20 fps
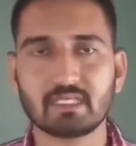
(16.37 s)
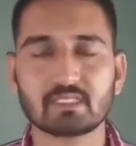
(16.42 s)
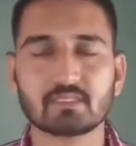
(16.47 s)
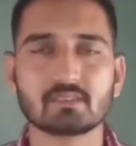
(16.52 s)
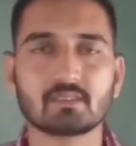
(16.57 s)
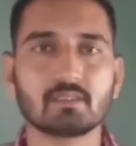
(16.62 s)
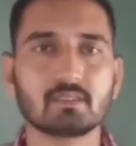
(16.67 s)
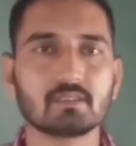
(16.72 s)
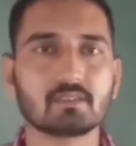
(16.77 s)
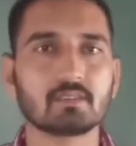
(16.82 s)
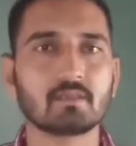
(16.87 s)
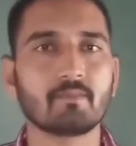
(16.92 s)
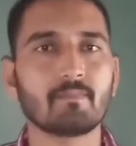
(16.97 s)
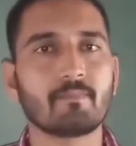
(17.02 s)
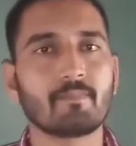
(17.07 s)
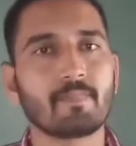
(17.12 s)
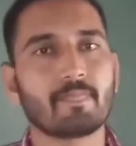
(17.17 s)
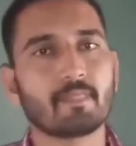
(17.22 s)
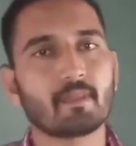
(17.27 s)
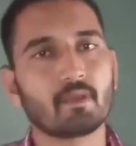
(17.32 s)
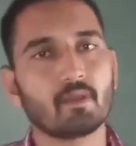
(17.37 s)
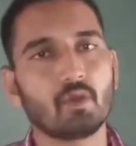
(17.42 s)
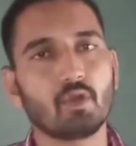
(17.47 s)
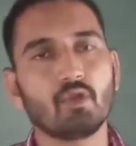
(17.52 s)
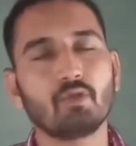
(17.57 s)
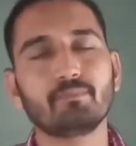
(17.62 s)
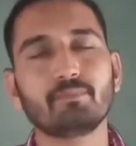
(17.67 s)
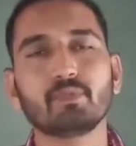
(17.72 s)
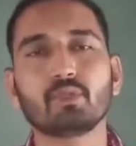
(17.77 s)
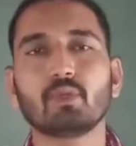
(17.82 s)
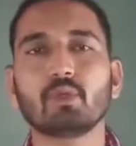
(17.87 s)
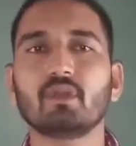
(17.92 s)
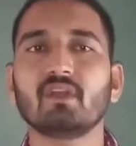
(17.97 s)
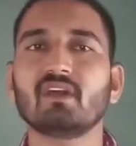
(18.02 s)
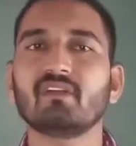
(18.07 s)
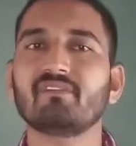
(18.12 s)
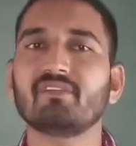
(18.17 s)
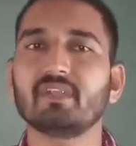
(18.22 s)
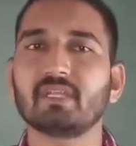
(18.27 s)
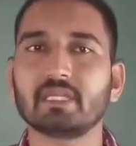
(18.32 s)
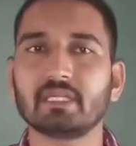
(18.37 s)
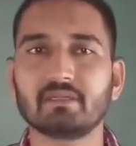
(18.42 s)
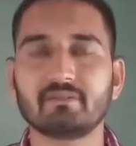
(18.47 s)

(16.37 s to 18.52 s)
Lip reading: classes. Hope you all are fit